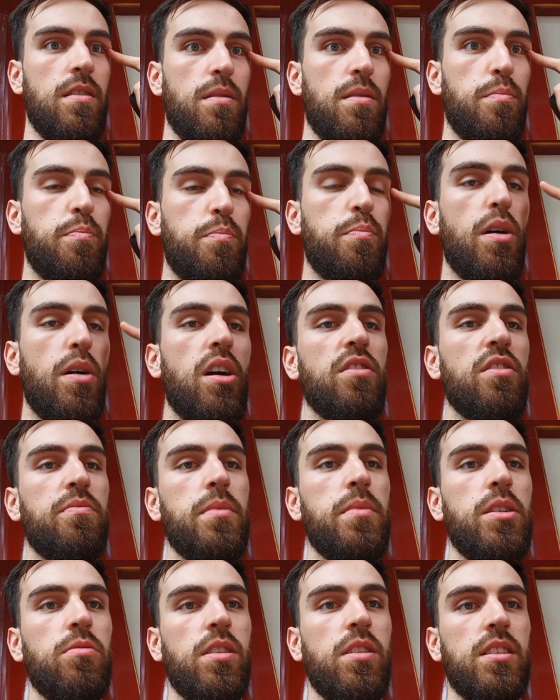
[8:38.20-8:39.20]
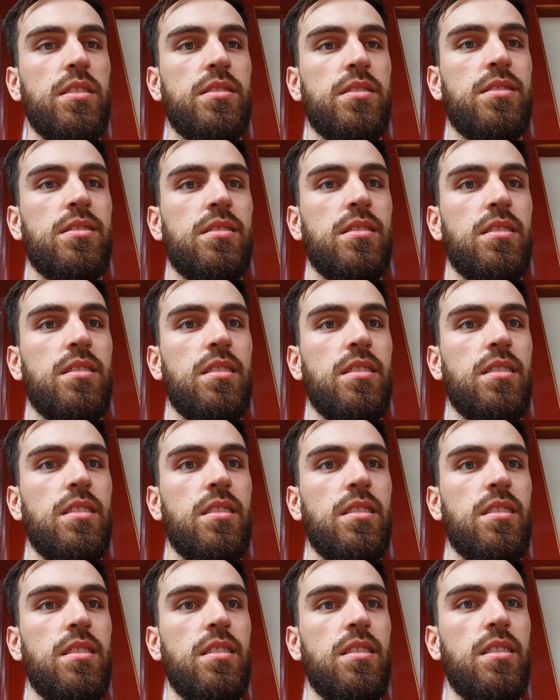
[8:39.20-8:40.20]
part of me
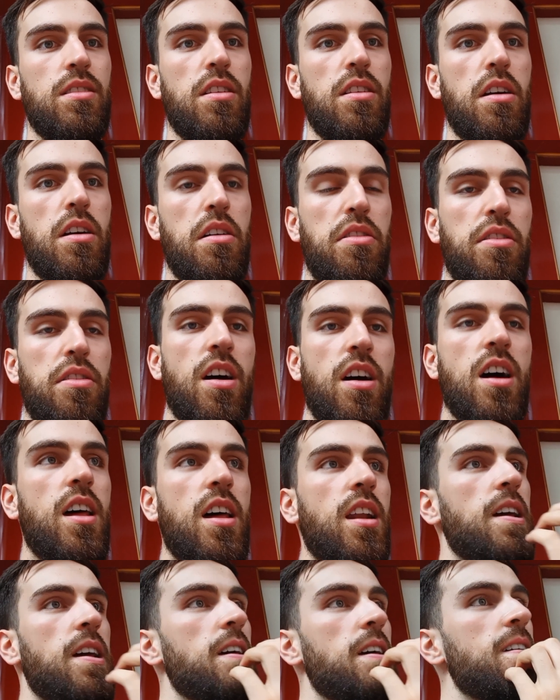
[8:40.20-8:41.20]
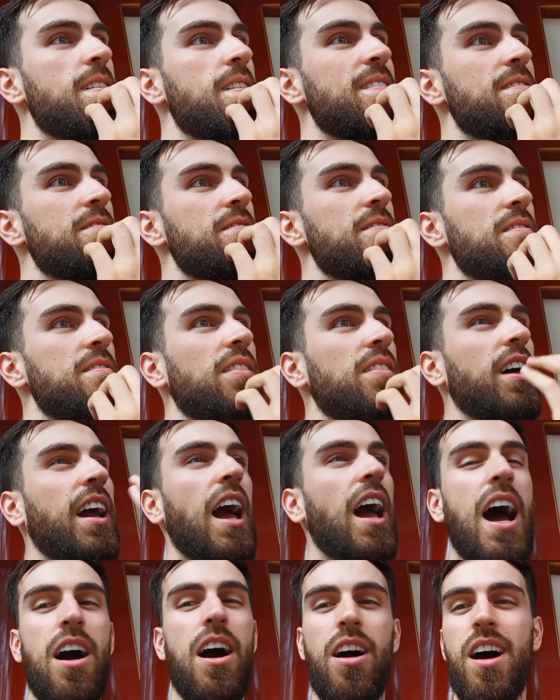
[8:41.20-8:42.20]
thought, like,
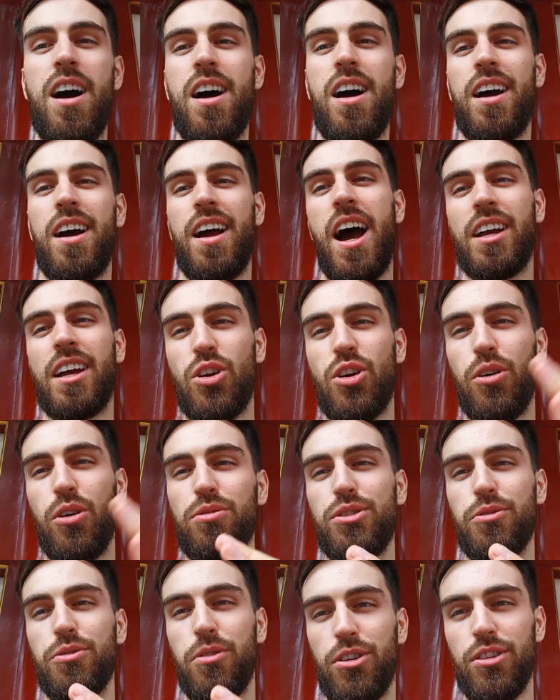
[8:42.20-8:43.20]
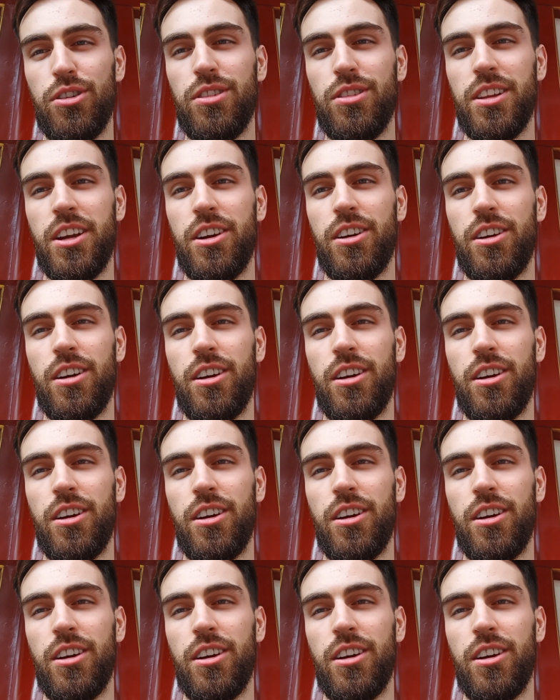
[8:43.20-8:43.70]
I told you earlier